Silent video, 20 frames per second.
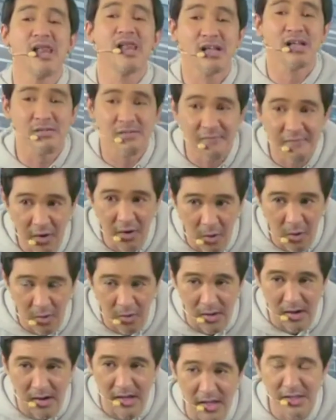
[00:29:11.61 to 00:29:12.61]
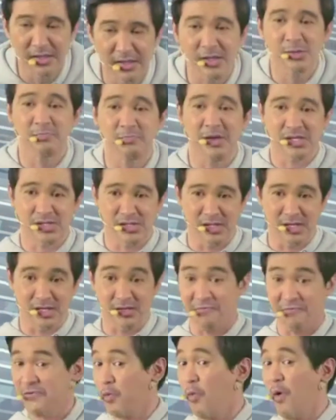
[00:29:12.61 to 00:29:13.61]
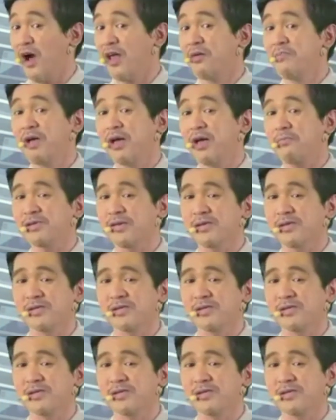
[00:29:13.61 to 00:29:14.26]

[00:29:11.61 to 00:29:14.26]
a lot of role in this business. If you want to become